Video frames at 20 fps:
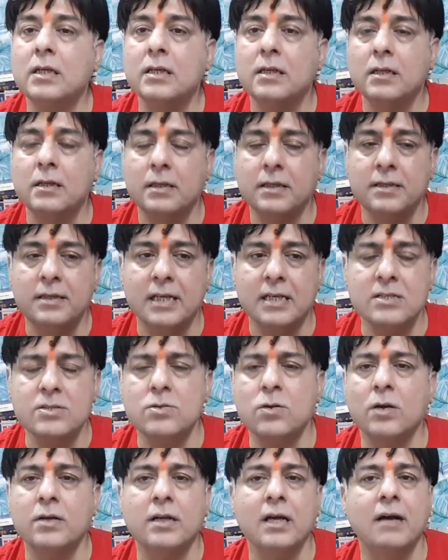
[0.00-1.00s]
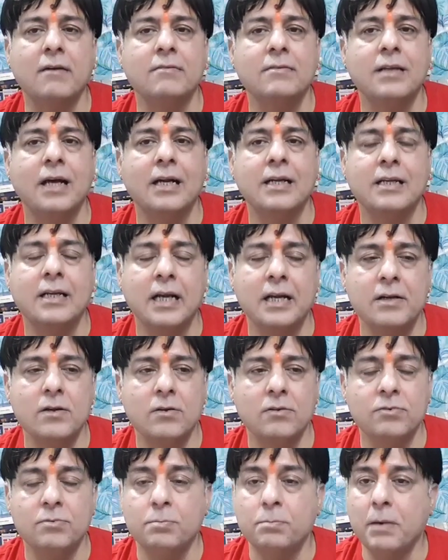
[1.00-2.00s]
it does not have that
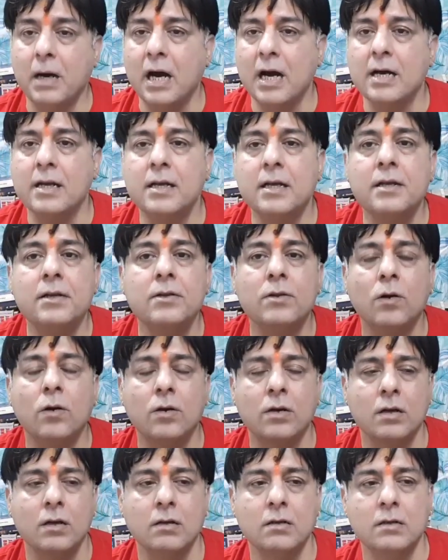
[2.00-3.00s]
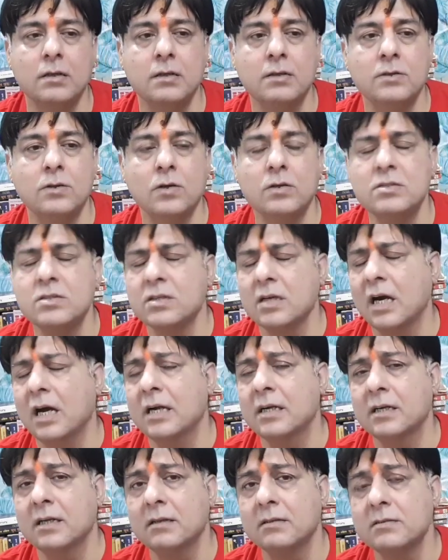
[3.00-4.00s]
kind of power in your chart.